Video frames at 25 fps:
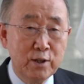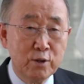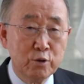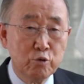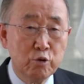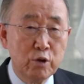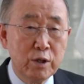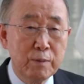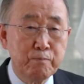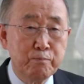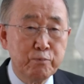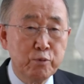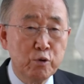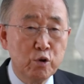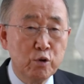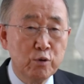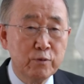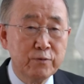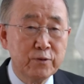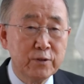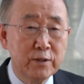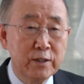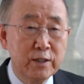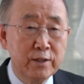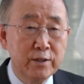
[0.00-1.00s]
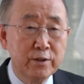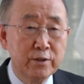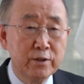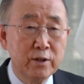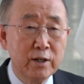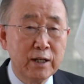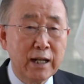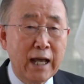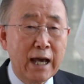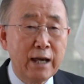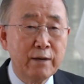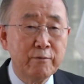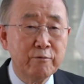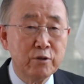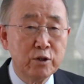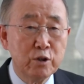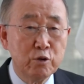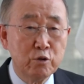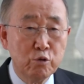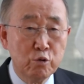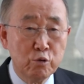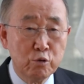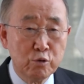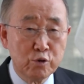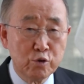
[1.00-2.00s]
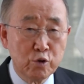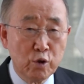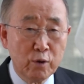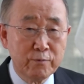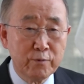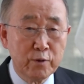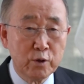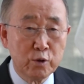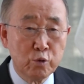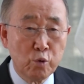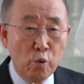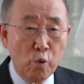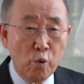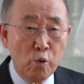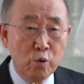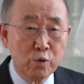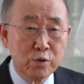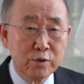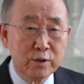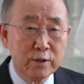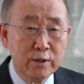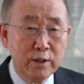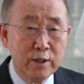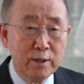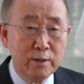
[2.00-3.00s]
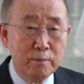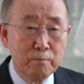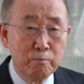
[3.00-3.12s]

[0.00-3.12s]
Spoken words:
to improve the livelihoods of those